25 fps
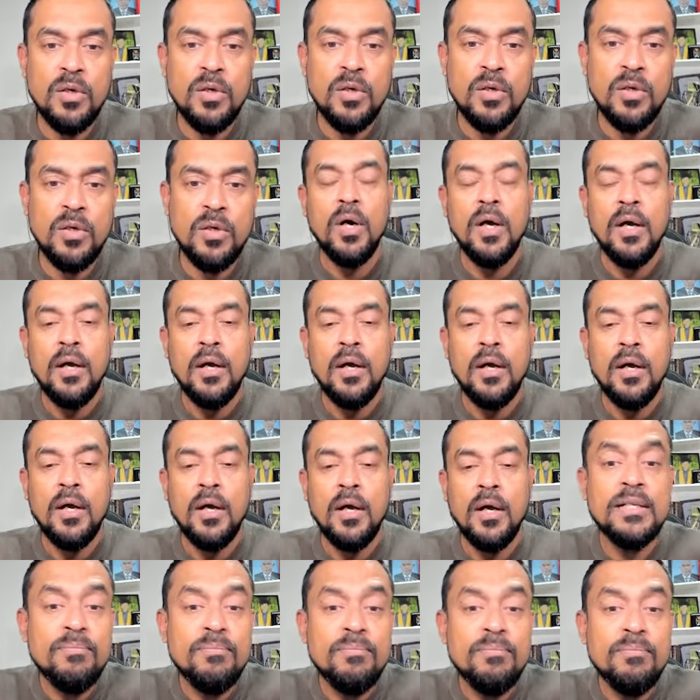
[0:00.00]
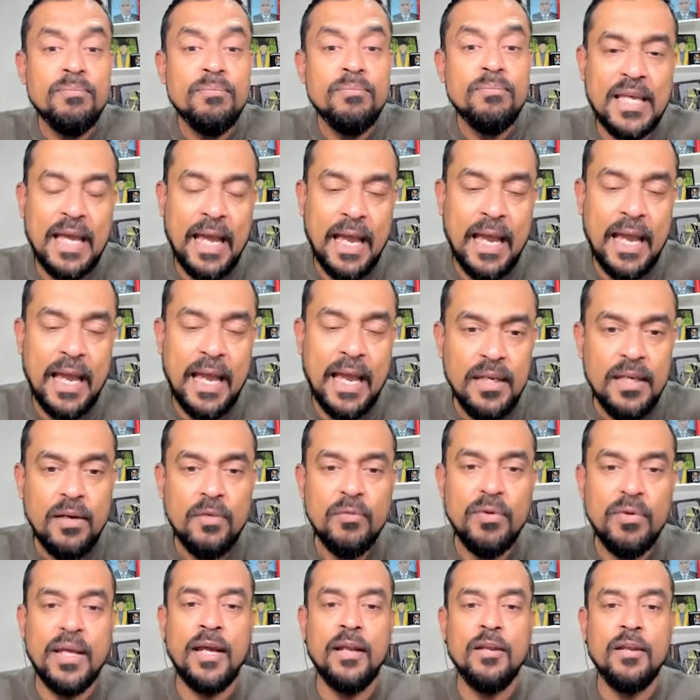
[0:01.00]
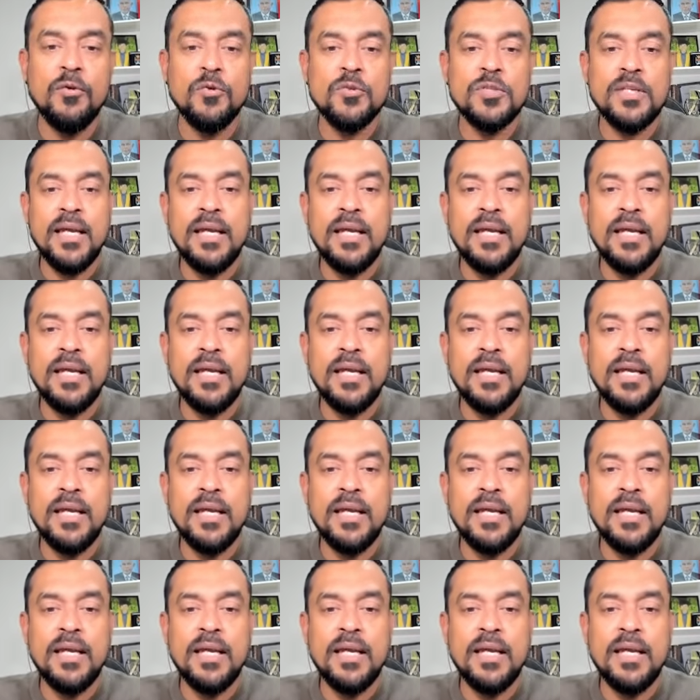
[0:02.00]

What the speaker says: or verbo scanning, we can use